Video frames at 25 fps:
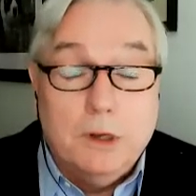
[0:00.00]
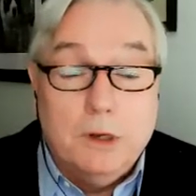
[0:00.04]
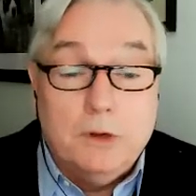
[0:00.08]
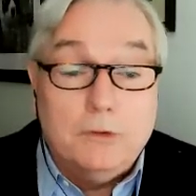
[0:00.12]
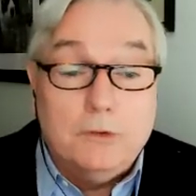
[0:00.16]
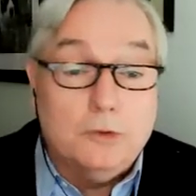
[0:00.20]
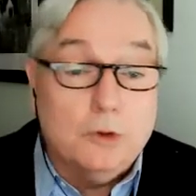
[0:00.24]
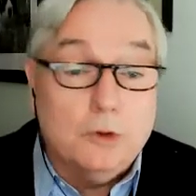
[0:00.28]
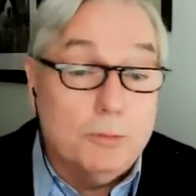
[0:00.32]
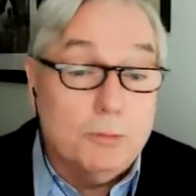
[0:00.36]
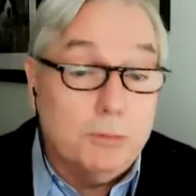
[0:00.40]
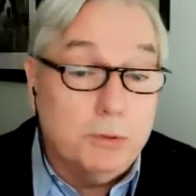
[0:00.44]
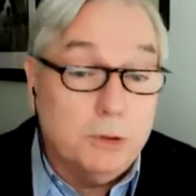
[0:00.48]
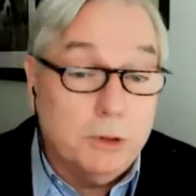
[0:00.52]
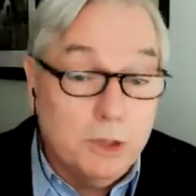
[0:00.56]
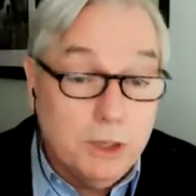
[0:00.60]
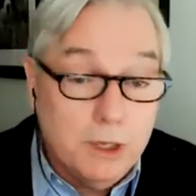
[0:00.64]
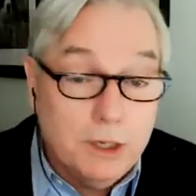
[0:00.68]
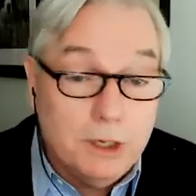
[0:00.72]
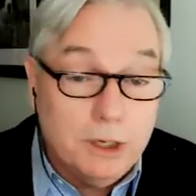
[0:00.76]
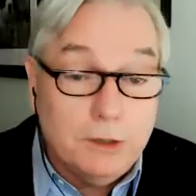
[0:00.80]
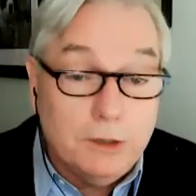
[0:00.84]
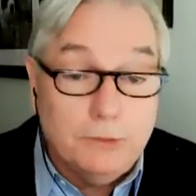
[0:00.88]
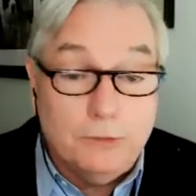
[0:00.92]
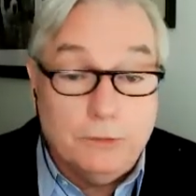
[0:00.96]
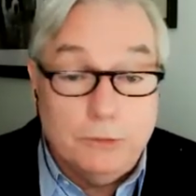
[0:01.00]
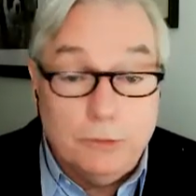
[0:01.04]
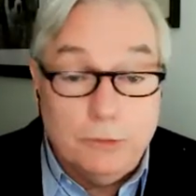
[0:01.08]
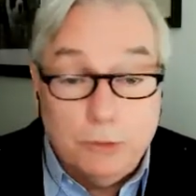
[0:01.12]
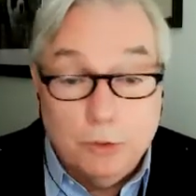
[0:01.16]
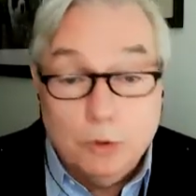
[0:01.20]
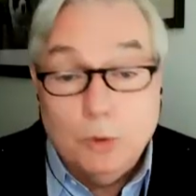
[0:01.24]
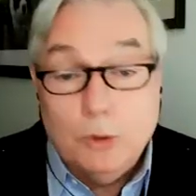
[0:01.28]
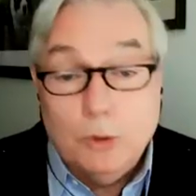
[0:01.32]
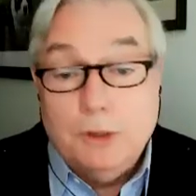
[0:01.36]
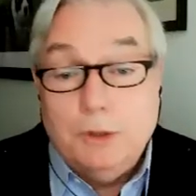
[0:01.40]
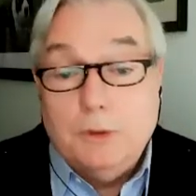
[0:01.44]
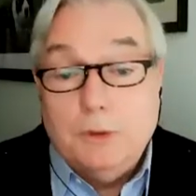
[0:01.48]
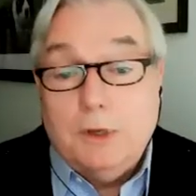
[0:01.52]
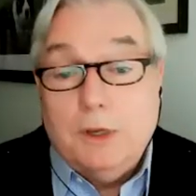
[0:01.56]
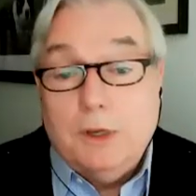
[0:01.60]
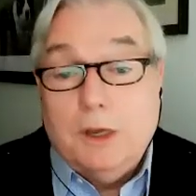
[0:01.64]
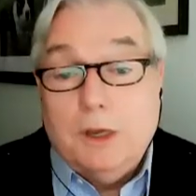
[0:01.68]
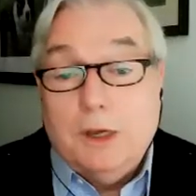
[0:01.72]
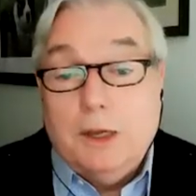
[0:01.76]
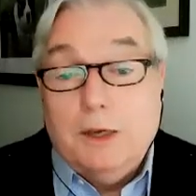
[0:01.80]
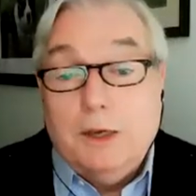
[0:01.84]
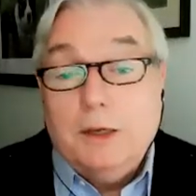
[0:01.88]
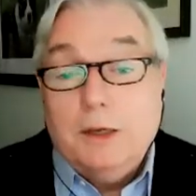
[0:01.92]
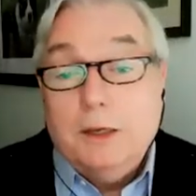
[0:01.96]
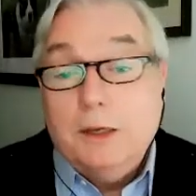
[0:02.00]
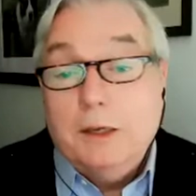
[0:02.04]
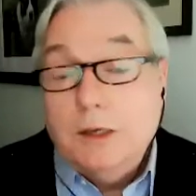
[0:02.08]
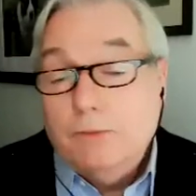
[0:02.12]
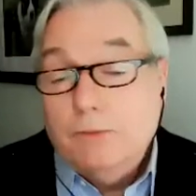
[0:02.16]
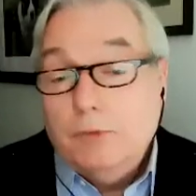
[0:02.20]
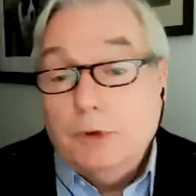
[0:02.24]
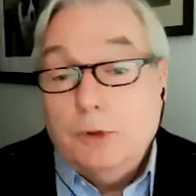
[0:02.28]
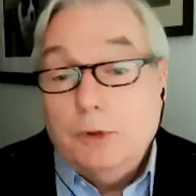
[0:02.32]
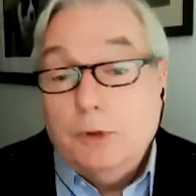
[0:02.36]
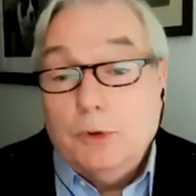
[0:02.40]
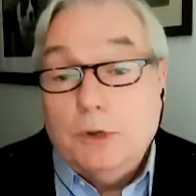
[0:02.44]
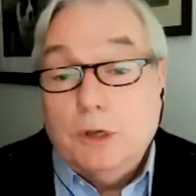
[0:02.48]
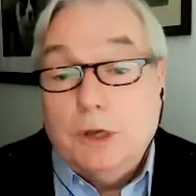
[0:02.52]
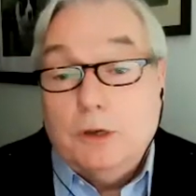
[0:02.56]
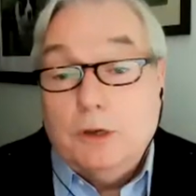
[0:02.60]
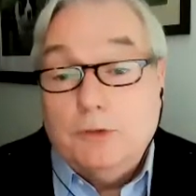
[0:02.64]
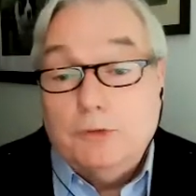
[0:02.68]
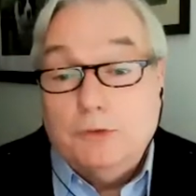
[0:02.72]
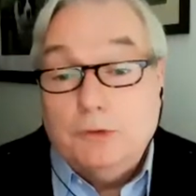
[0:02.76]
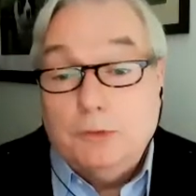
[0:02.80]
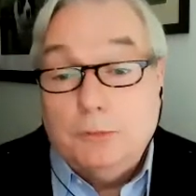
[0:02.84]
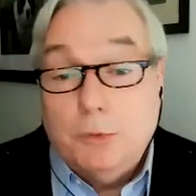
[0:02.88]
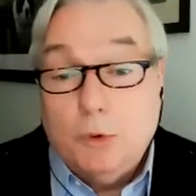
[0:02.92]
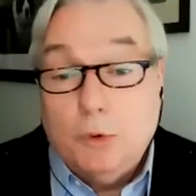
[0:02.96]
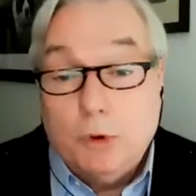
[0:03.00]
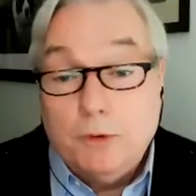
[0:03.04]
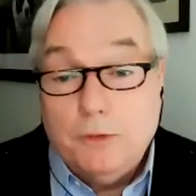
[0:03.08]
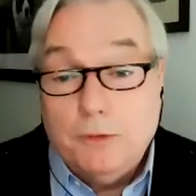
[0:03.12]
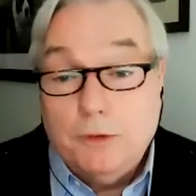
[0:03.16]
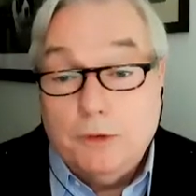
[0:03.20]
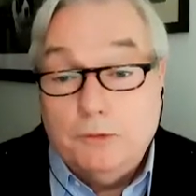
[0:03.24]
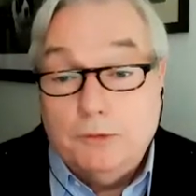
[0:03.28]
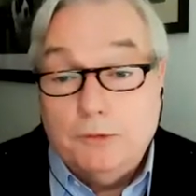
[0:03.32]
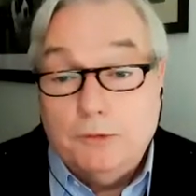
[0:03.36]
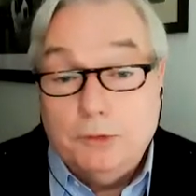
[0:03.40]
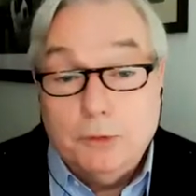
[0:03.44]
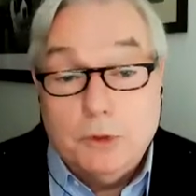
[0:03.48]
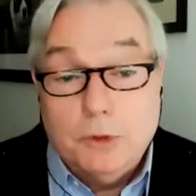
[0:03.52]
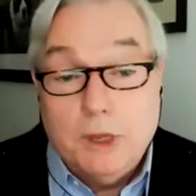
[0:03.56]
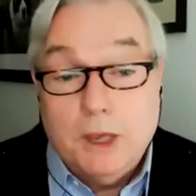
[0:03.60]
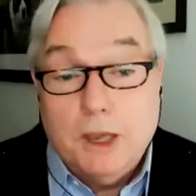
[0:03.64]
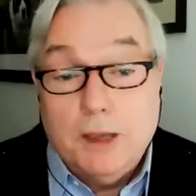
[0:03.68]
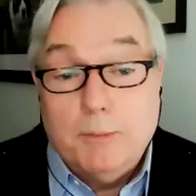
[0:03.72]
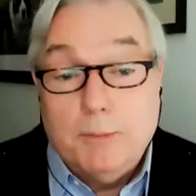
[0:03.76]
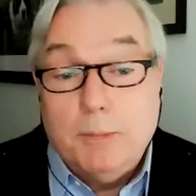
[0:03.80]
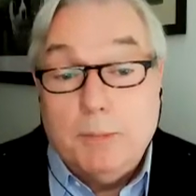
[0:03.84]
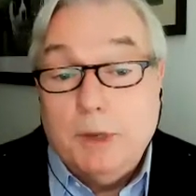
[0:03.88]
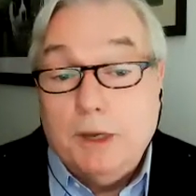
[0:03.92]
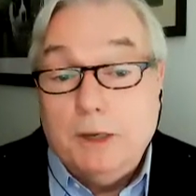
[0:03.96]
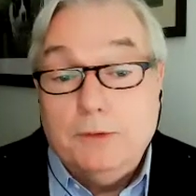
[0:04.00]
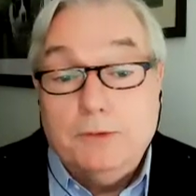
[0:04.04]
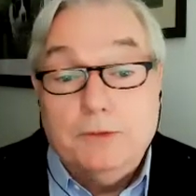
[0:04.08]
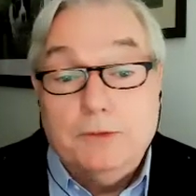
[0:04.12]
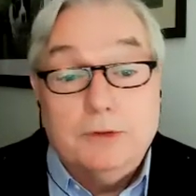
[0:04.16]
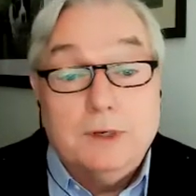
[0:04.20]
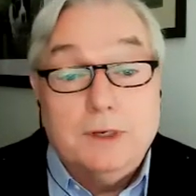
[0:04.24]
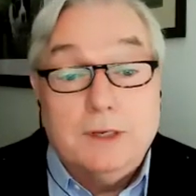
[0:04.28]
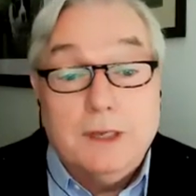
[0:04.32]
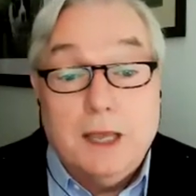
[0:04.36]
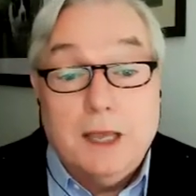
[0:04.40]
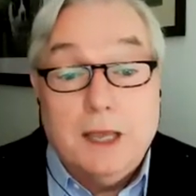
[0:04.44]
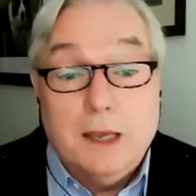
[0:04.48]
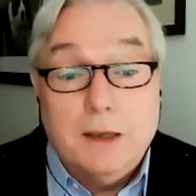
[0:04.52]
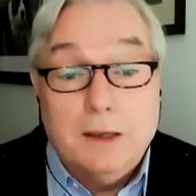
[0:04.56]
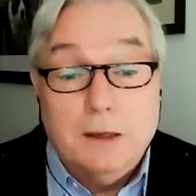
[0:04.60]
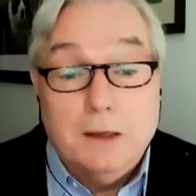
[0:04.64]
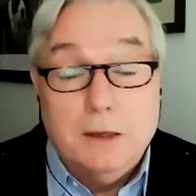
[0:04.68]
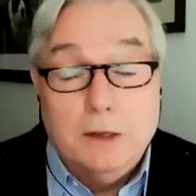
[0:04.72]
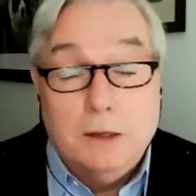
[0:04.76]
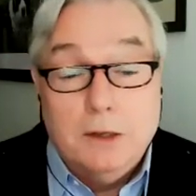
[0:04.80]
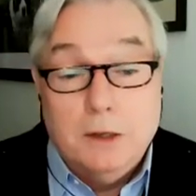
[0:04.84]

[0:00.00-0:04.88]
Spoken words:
So please do what you can and give what you can to support these two campaigns today.